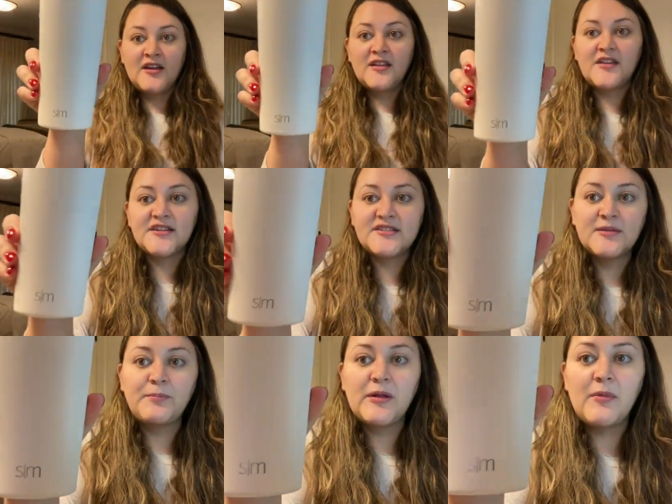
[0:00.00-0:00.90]
the
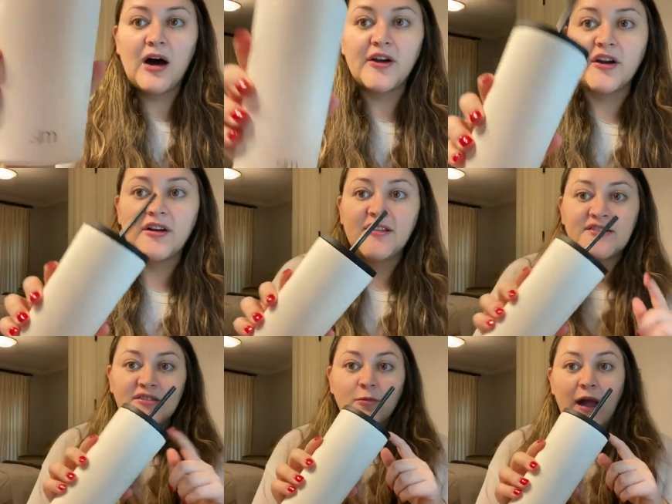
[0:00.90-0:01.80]
Simple Modern. This
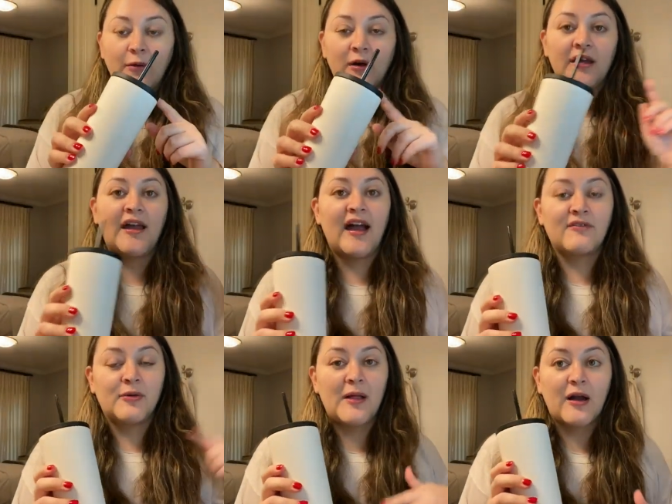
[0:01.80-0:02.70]
is the white one. I
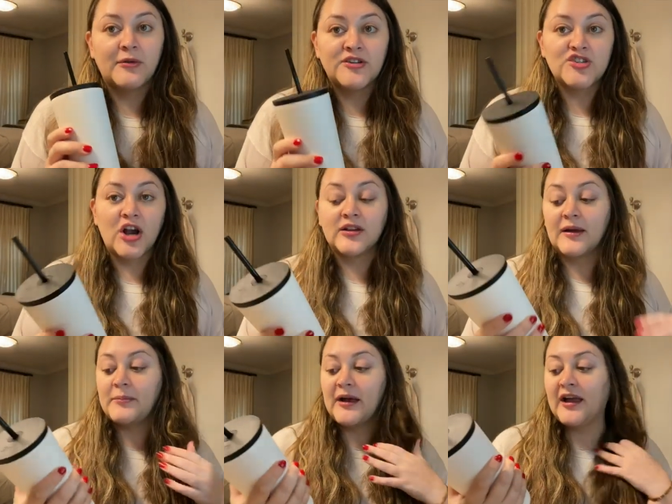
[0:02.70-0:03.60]
have the black one in
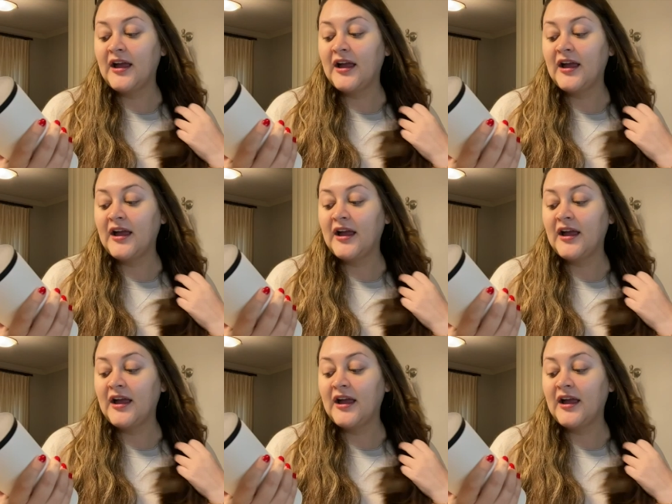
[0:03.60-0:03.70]
Charlotte, but